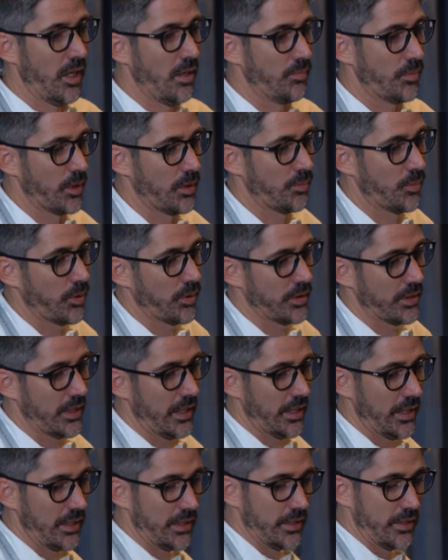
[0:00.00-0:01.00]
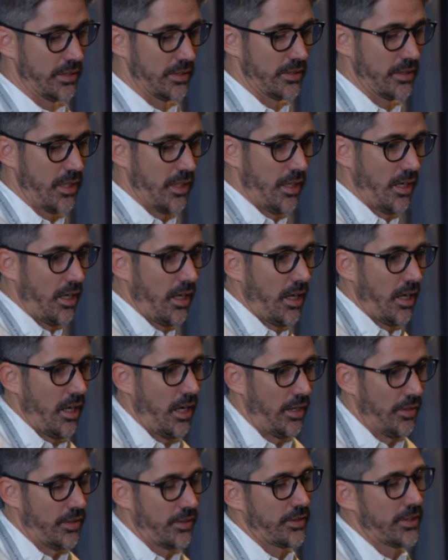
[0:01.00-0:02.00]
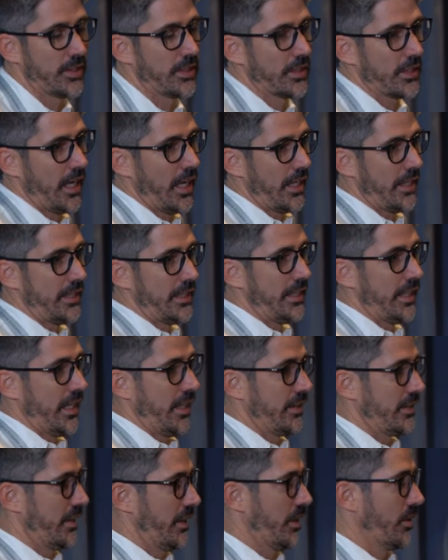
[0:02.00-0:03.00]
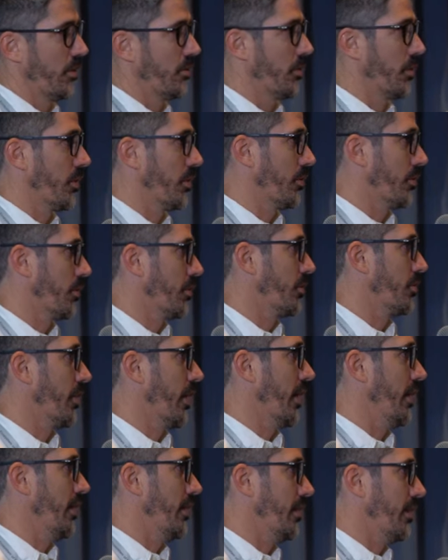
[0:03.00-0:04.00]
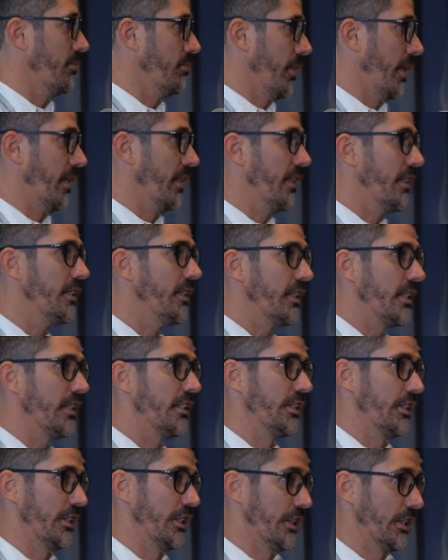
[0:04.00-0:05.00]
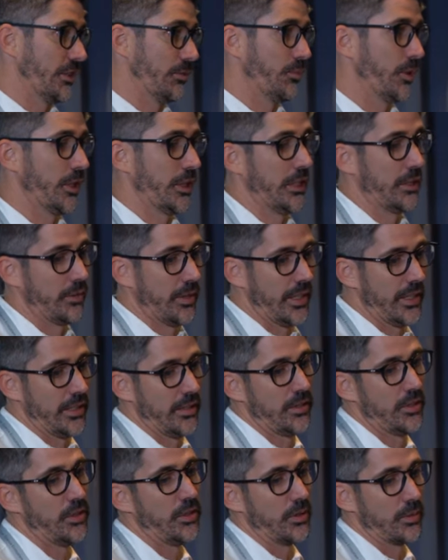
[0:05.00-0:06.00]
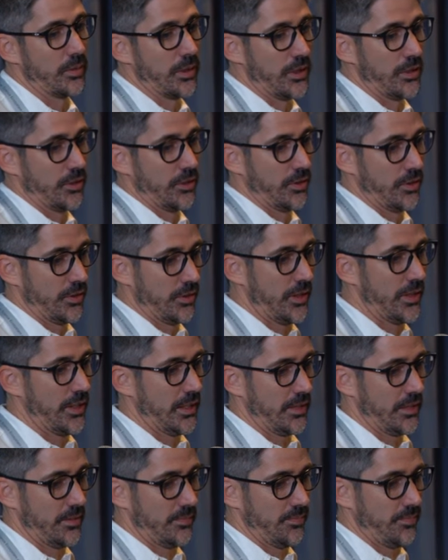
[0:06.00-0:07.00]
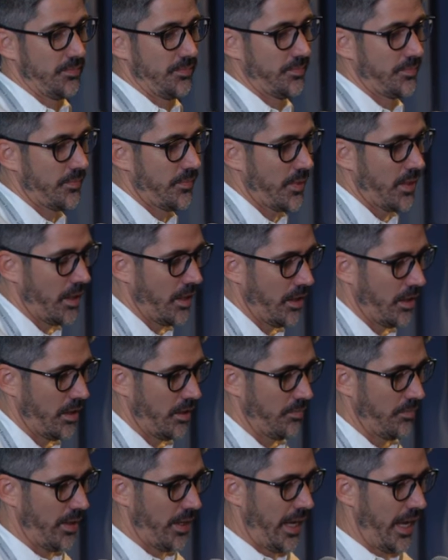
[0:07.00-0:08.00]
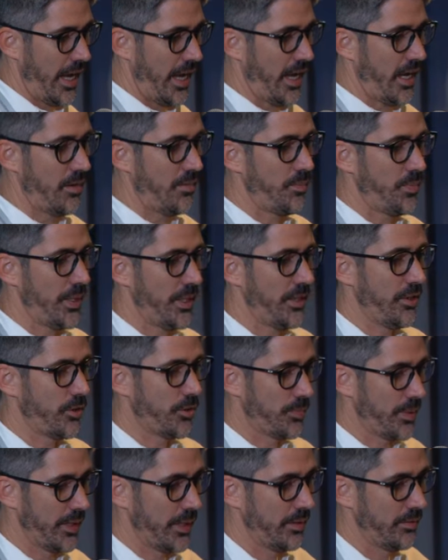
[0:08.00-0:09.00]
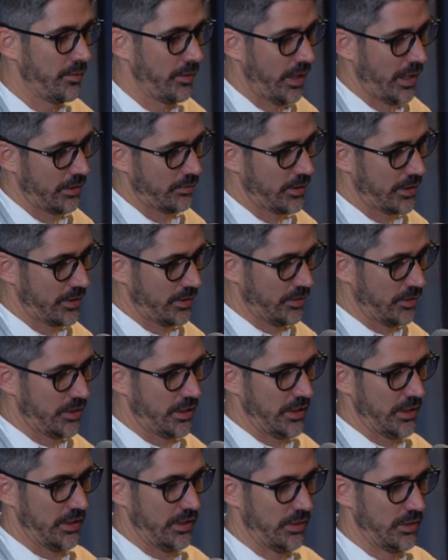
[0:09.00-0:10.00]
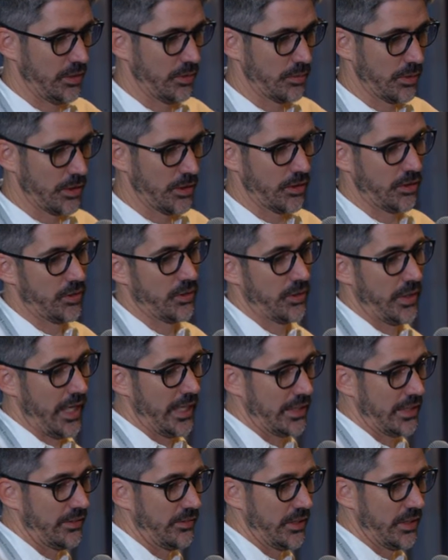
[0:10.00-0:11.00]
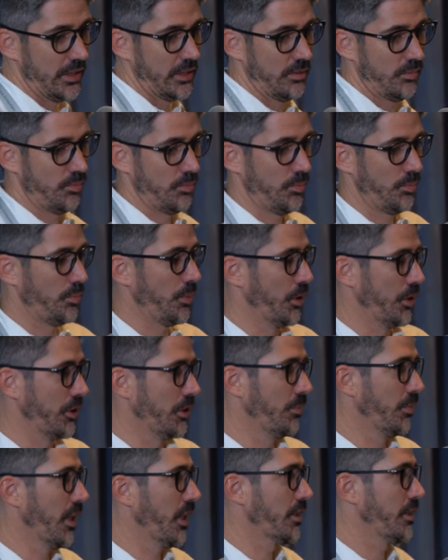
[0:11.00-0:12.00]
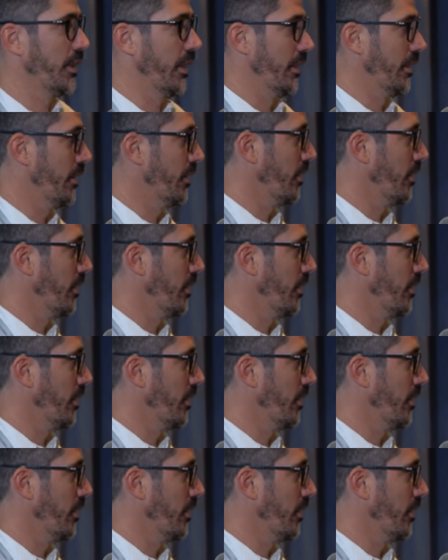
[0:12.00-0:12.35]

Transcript: But the important thing is uh, there is this ID out there where we're trying to make it easy to disambiguate who a researcher is um, add PID or PID like resolution to researcher activities pushed to blockchain.